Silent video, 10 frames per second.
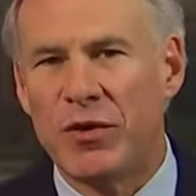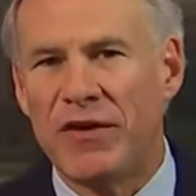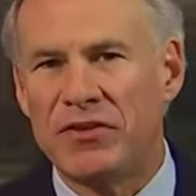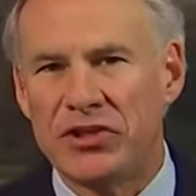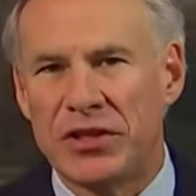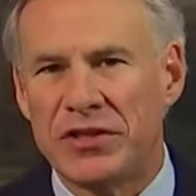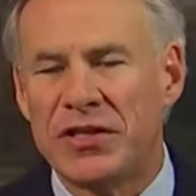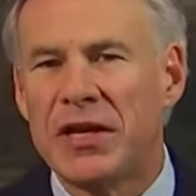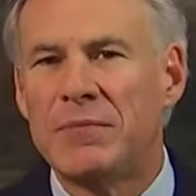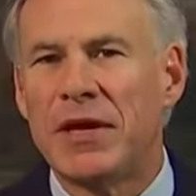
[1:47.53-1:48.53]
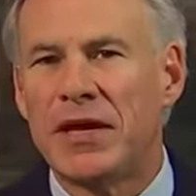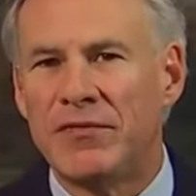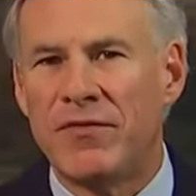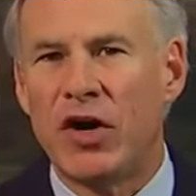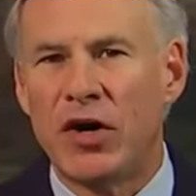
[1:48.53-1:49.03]
refugees being
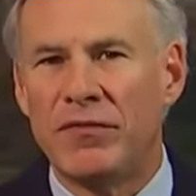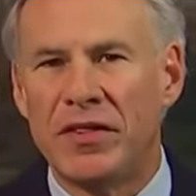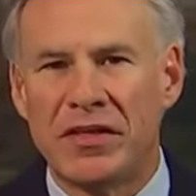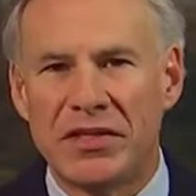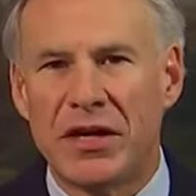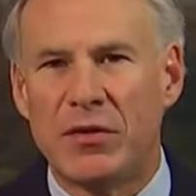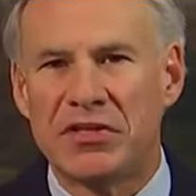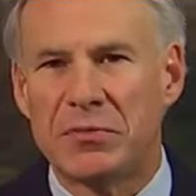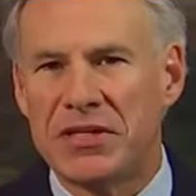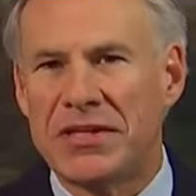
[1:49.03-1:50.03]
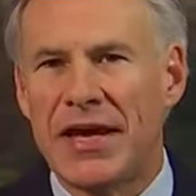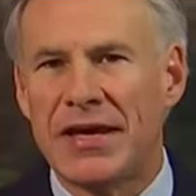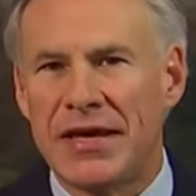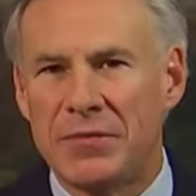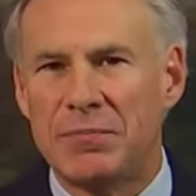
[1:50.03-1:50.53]
involved in the terrorism
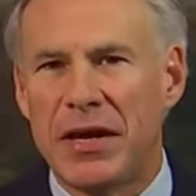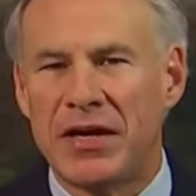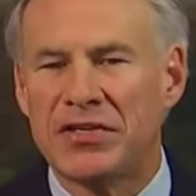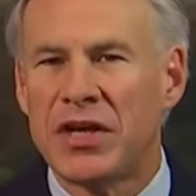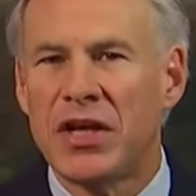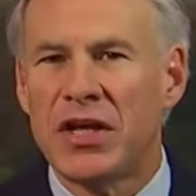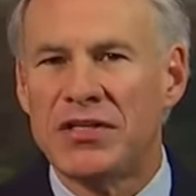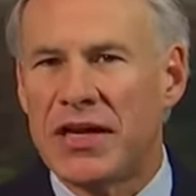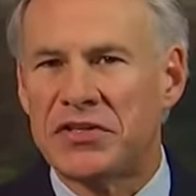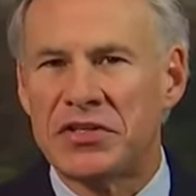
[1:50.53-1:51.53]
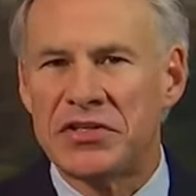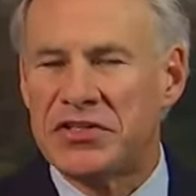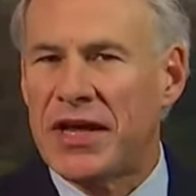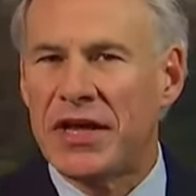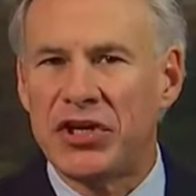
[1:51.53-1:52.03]
attack in Paris, Texas
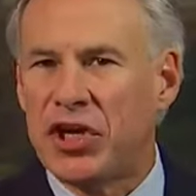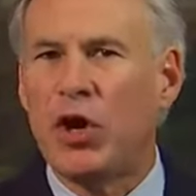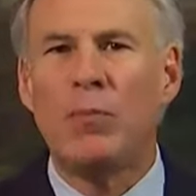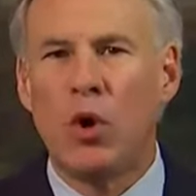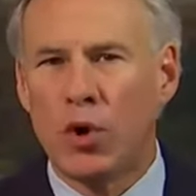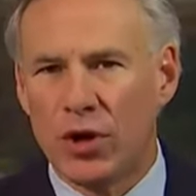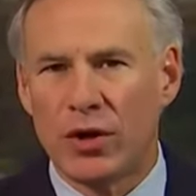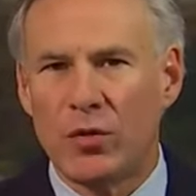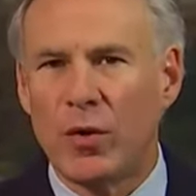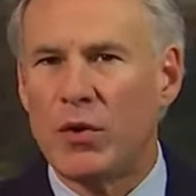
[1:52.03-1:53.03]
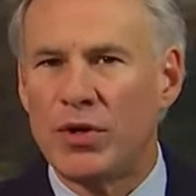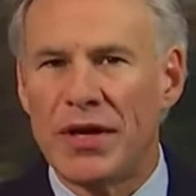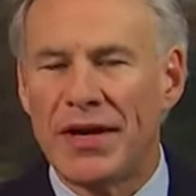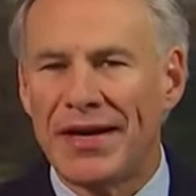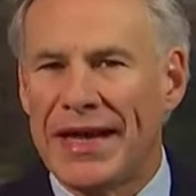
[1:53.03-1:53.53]
is saying no more. We will
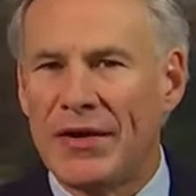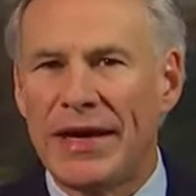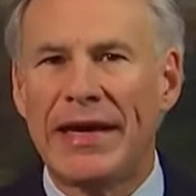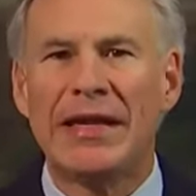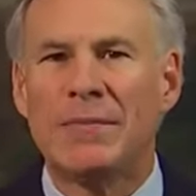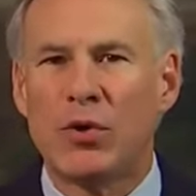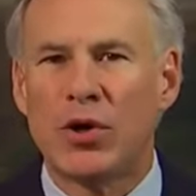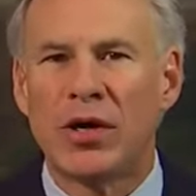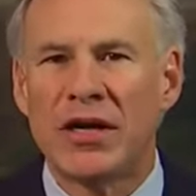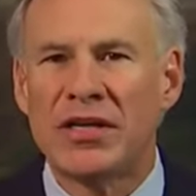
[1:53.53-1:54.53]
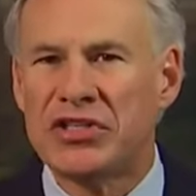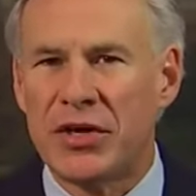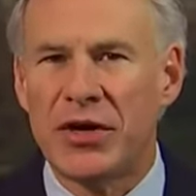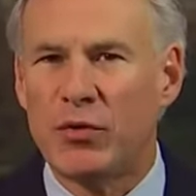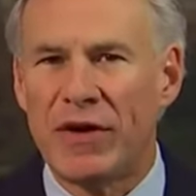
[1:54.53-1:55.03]
not allow any more Syrian